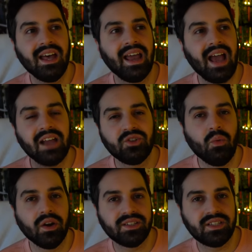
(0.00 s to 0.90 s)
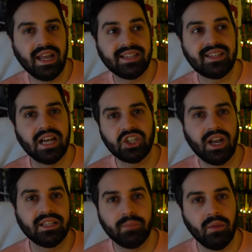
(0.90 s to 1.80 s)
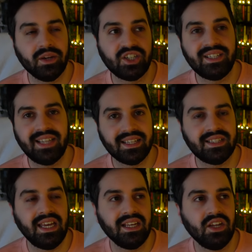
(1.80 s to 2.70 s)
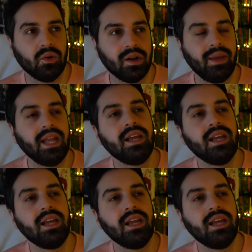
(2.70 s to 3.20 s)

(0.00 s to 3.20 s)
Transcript: like, I don't want us to, like, sexualize Bulma. She's 16, you know what I mean?